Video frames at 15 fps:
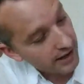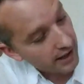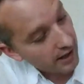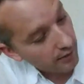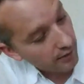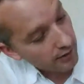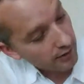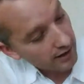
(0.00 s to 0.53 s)
to
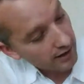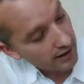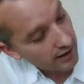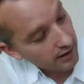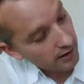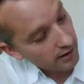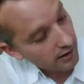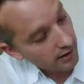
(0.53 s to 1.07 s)
here. I'm going to
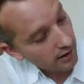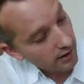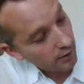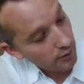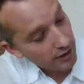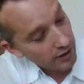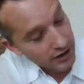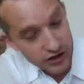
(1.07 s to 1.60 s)
click, I
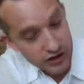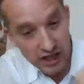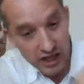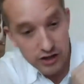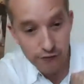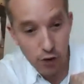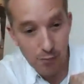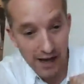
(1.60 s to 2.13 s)
want to change
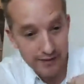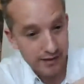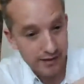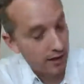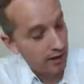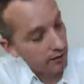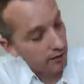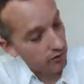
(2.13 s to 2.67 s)
the
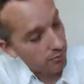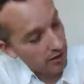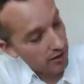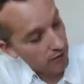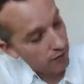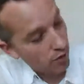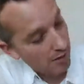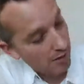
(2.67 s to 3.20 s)
format,
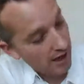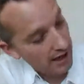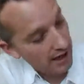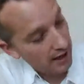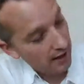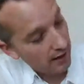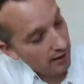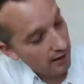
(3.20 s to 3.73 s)
because the best
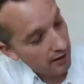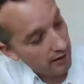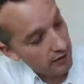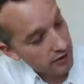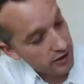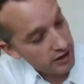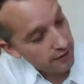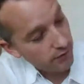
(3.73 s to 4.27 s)
format
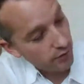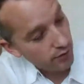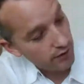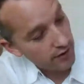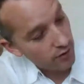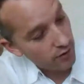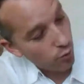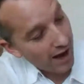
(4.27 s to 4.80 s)
here, the
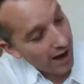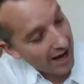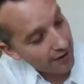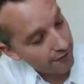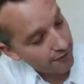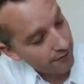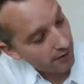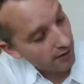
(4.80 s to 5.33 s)
default is
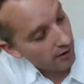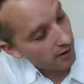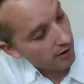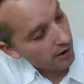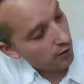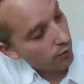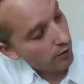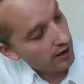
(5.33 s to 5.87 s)
WAV.
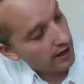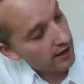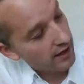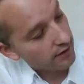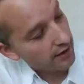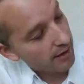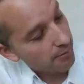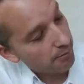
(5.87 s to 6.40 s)
I want it
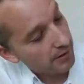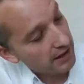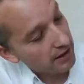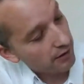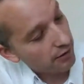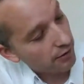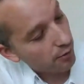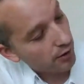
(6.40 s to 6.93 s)
as an
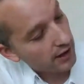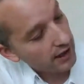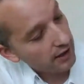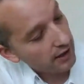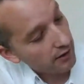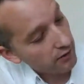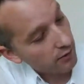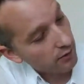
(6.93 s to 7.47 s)

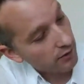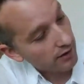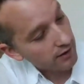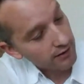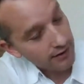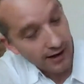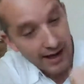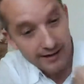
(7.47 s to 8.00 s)
MP3. So I'm going to
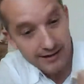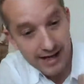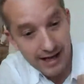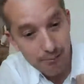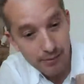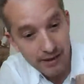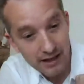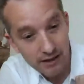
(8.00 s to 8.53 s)
select
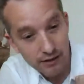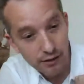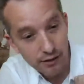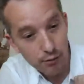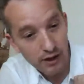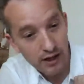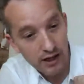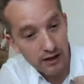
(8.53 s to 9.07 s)

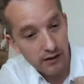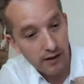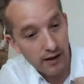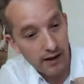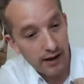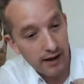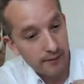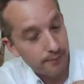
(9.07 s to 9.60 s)
MP3
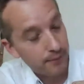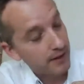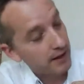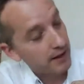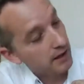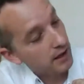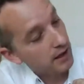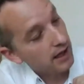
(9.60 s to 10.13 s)
there,
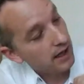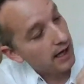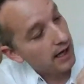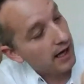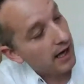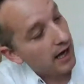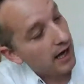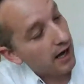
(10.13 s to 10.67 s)

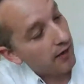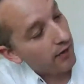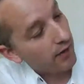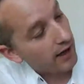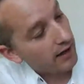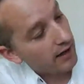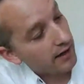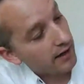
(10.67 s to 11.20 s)
and then
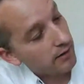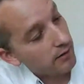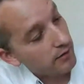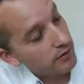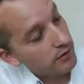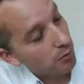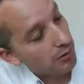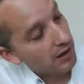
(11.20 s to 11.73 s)
click
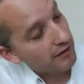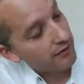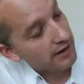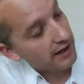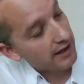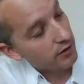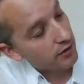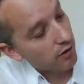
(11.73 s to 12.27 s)
top left
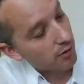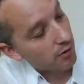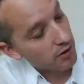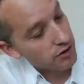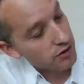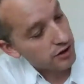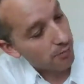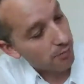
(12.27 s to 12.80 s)
again,
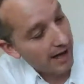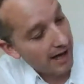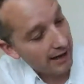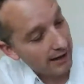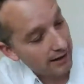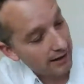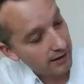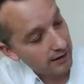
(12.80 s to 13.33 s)
Dropbox to go
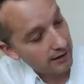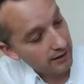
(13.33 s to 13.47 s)
back.